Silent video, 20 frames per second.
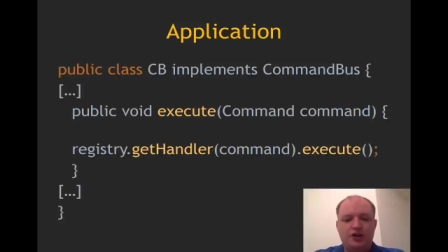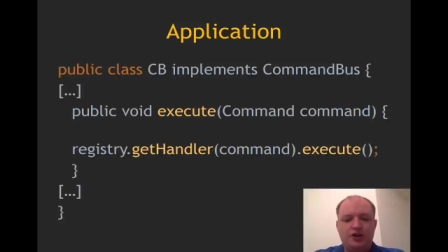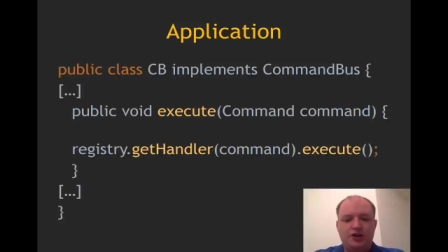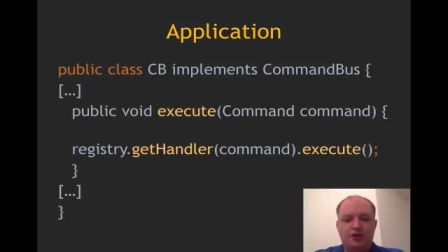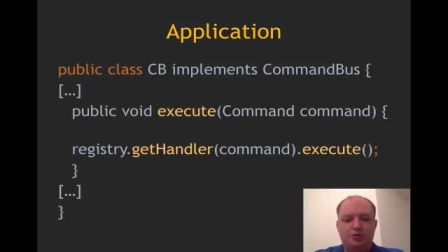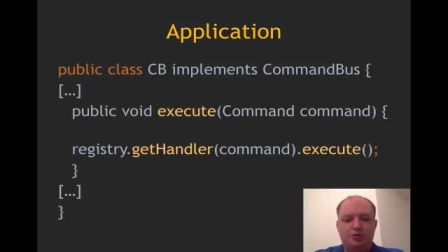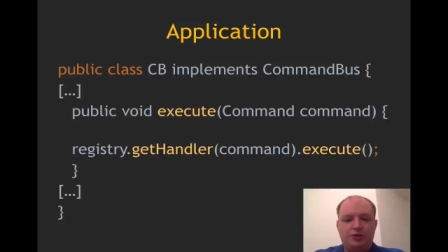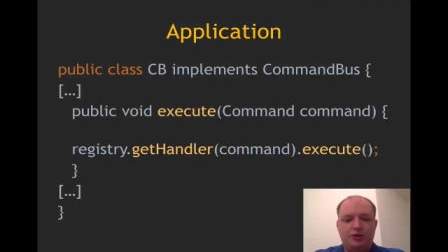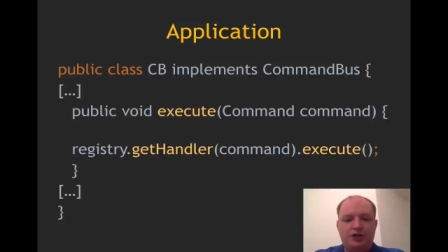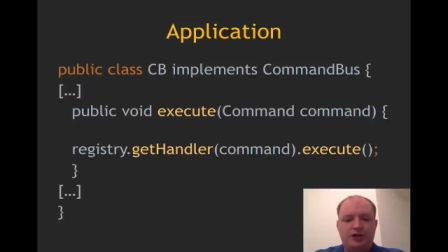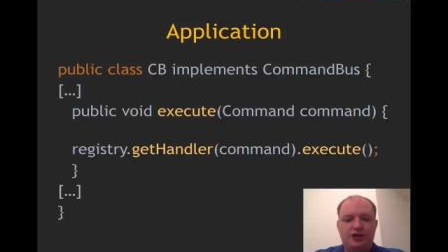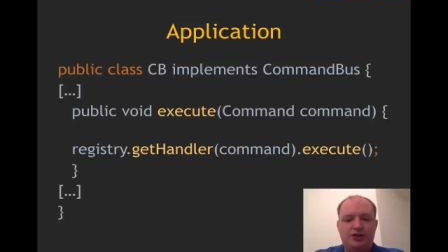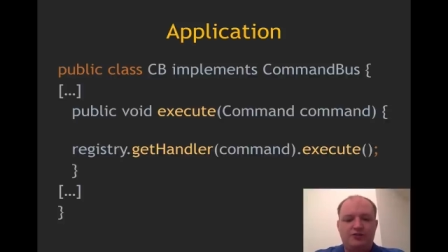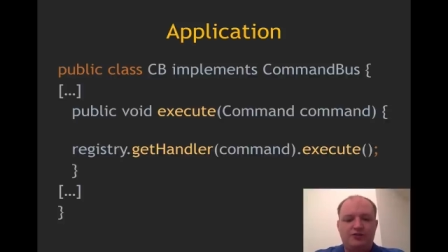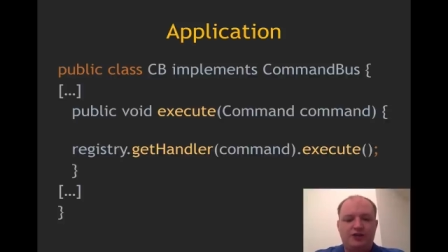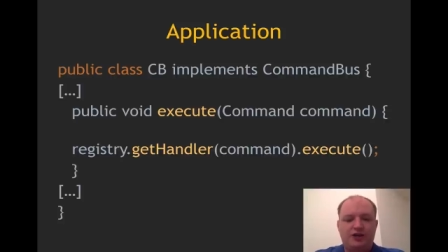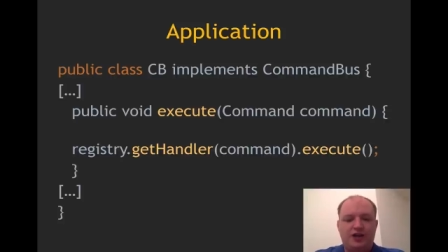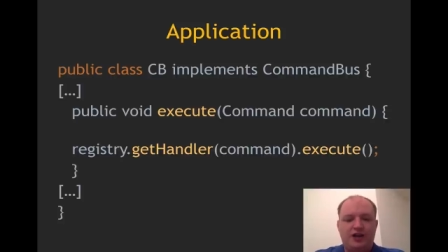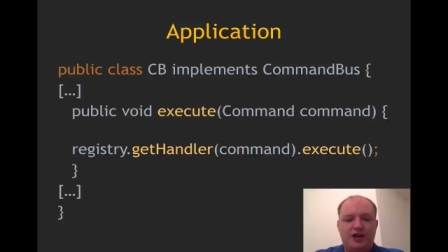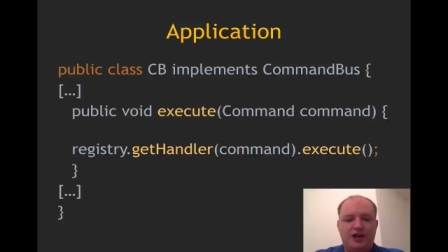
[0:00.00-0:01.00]
you would have
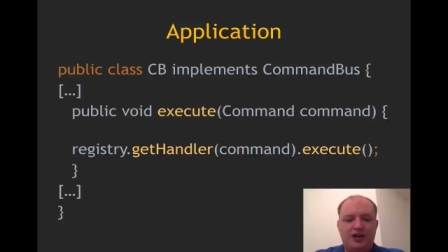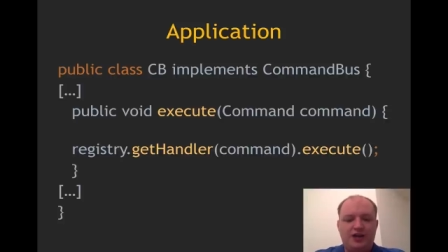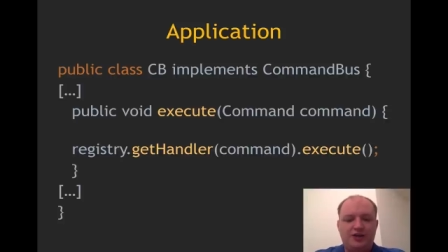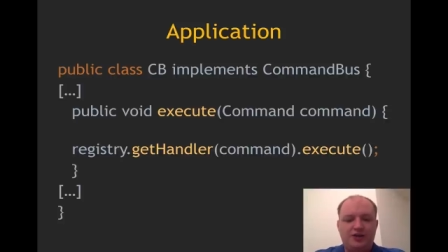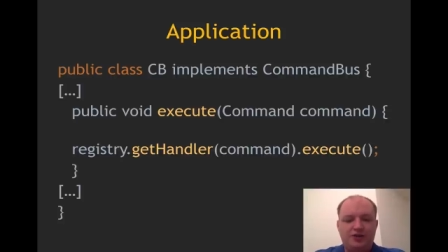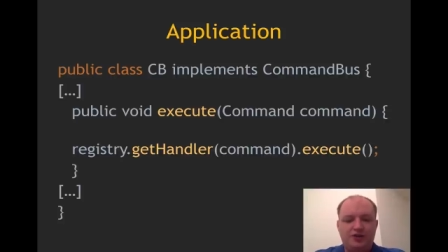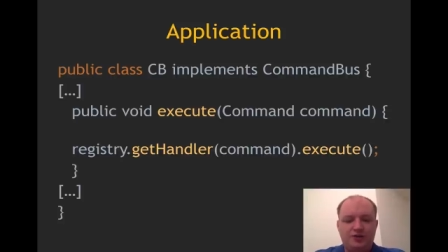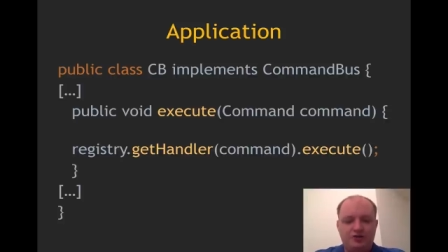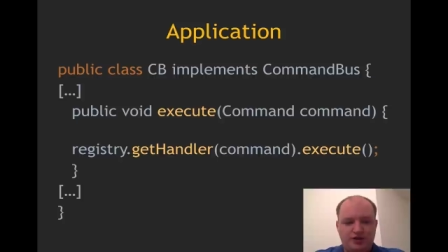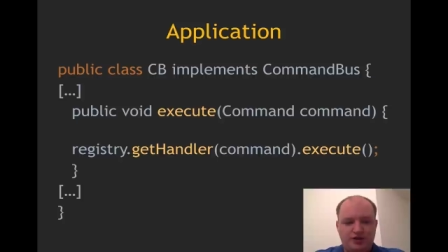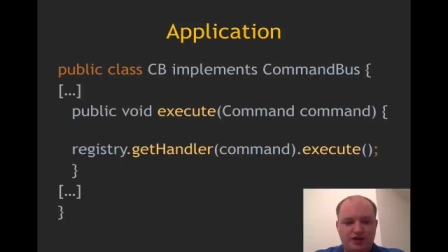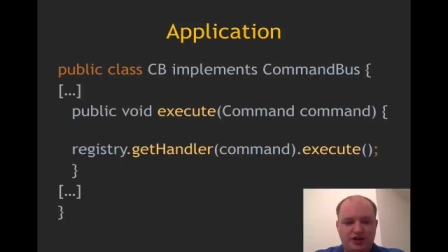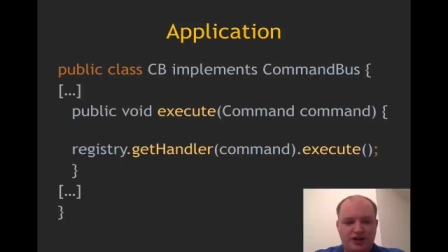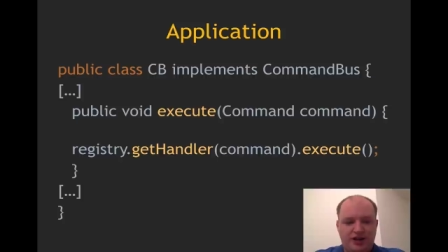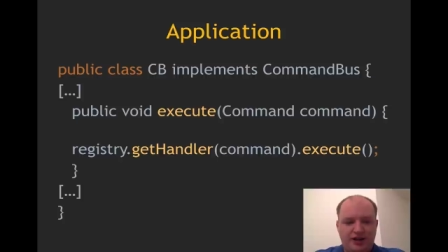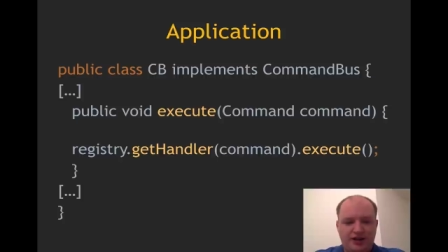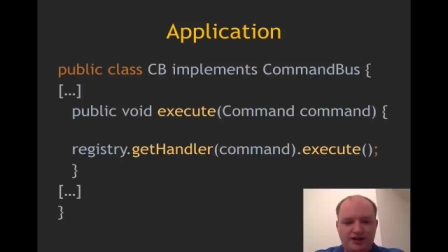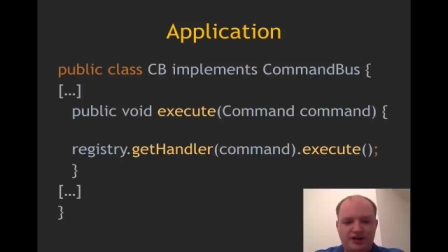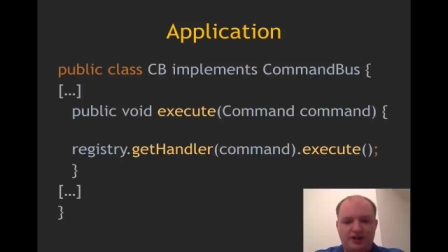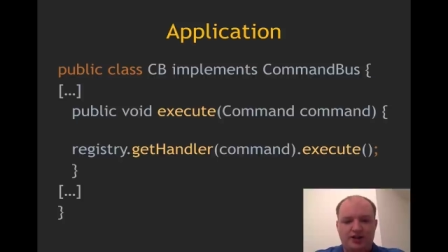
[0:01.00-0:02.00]
an add user
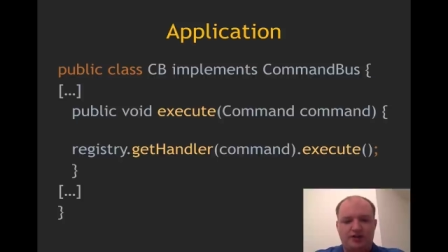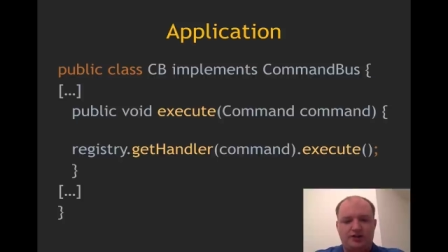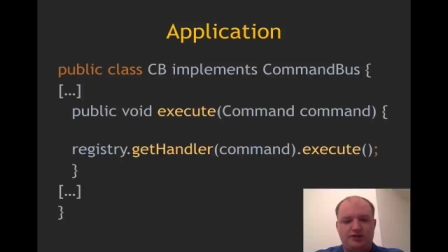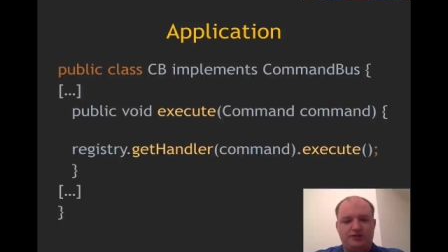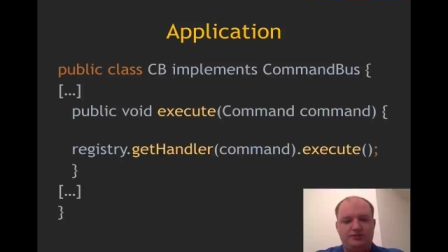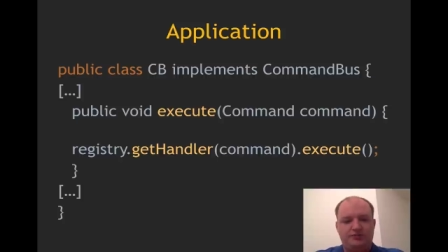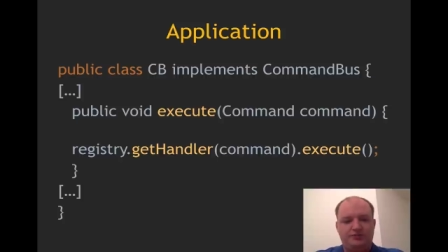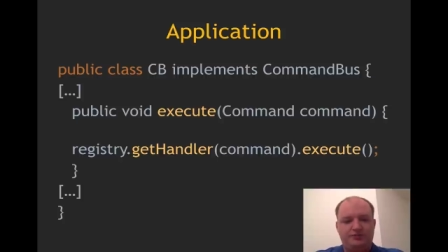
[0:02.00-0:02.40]
handler.